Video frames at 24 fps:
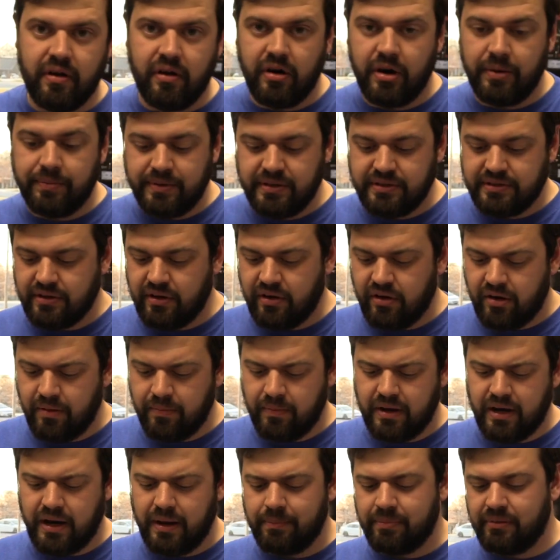arm, disarm,
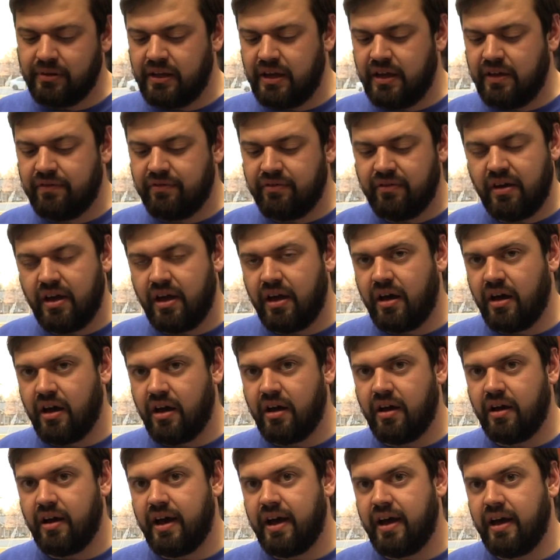and I believe
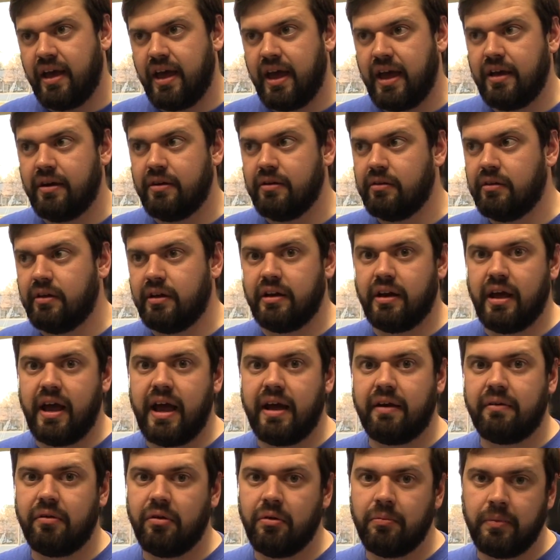angle and
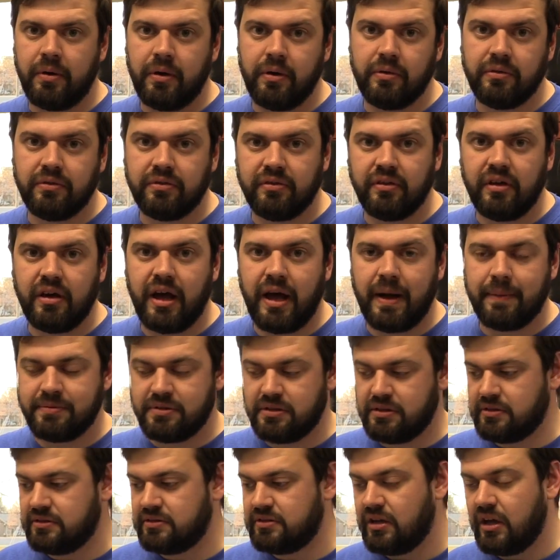acro modes
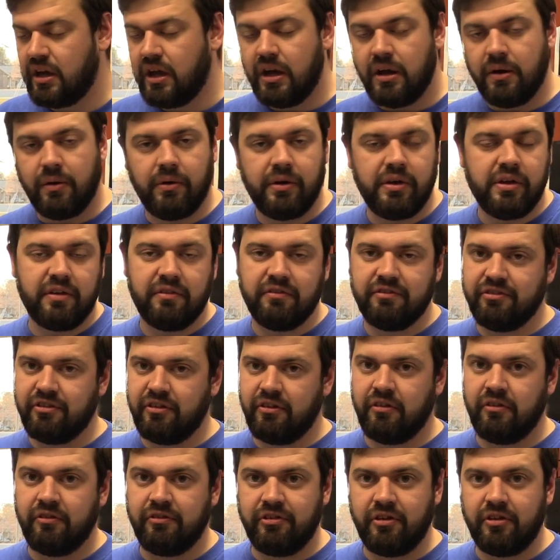options, or you can
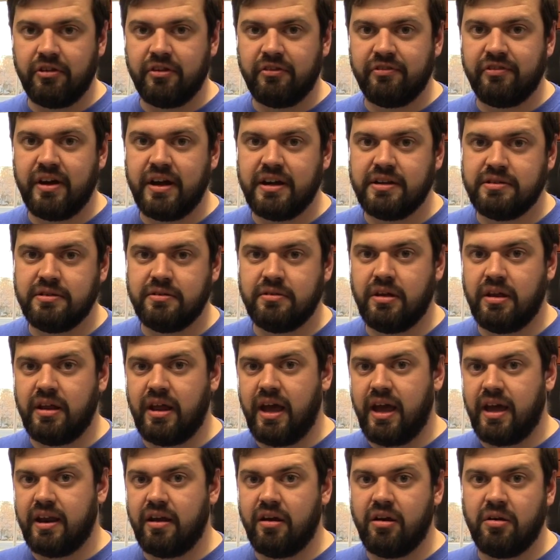further fine tune it,
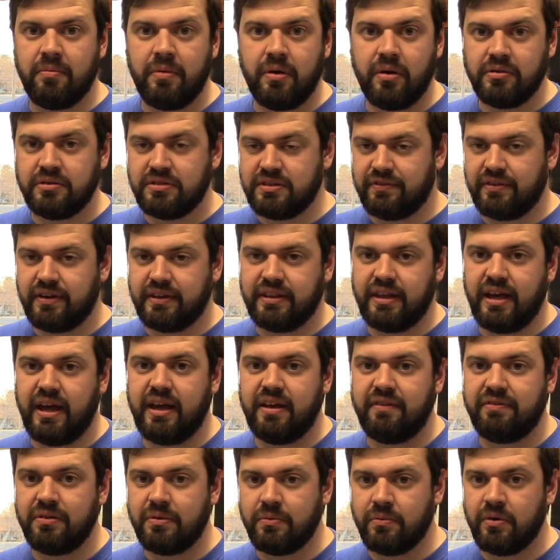add air mode, stuff like
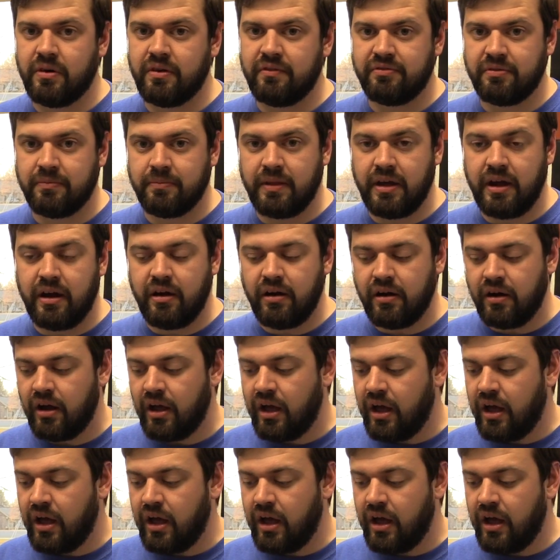that if you want from there.